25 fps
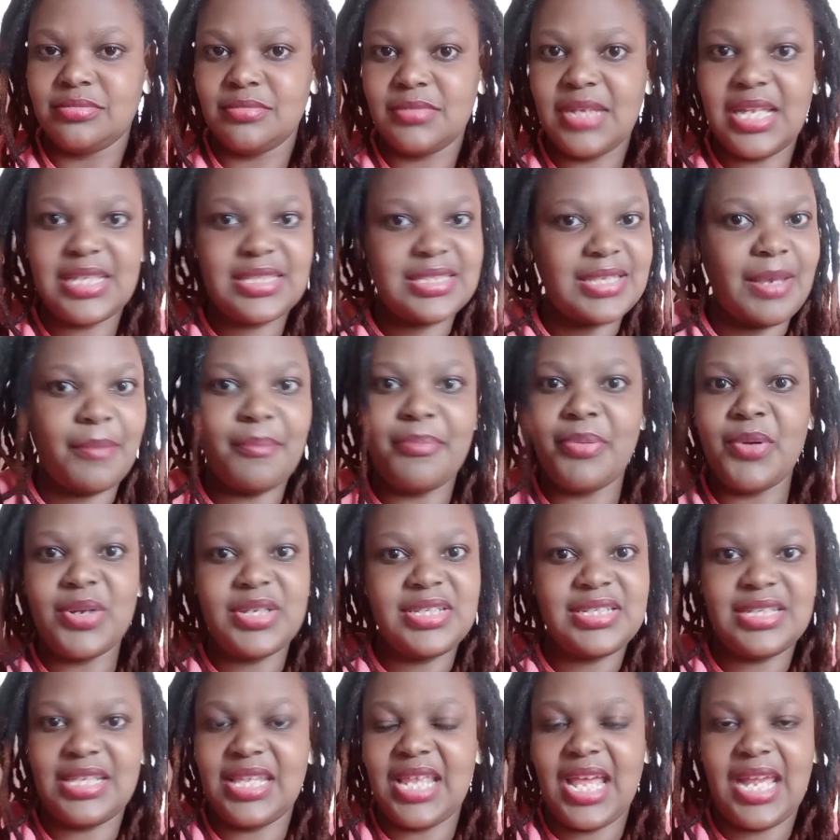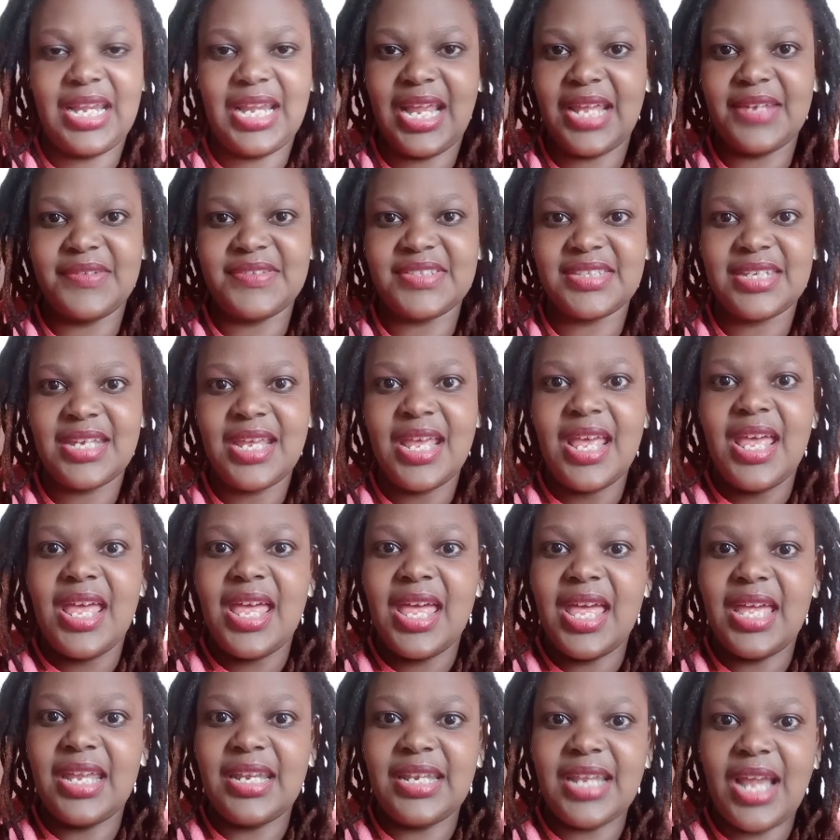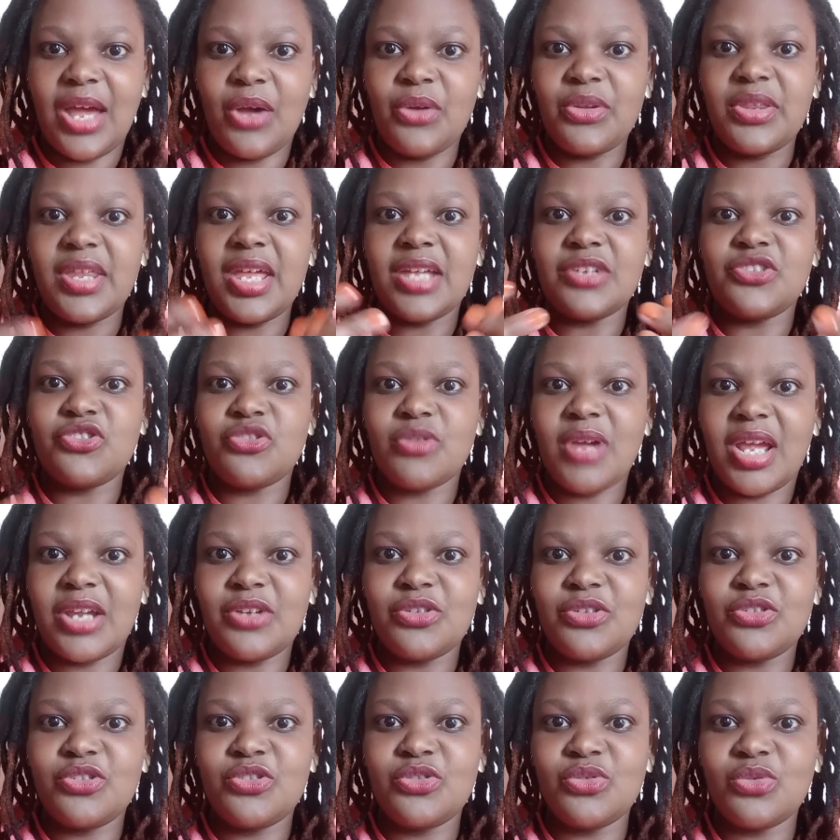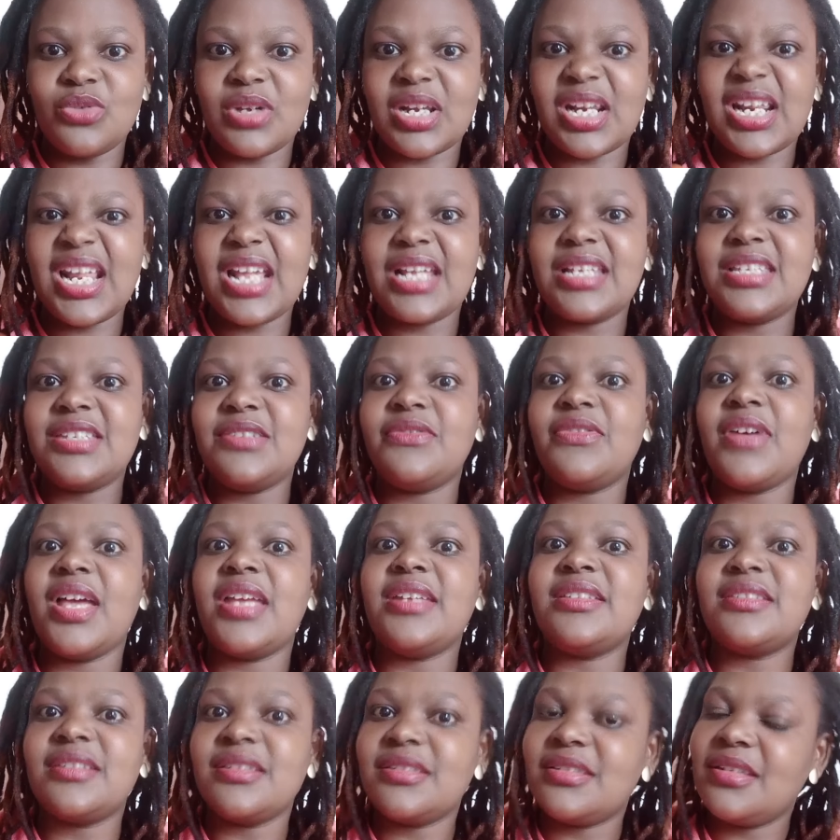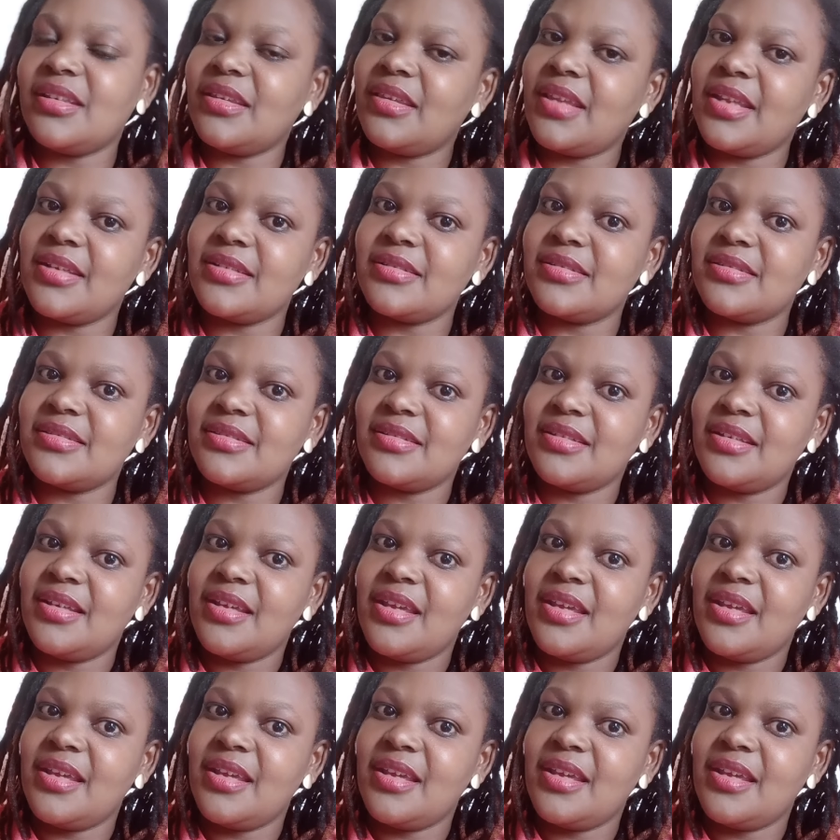at some point in their lives, and now they are trying to rectify certain things,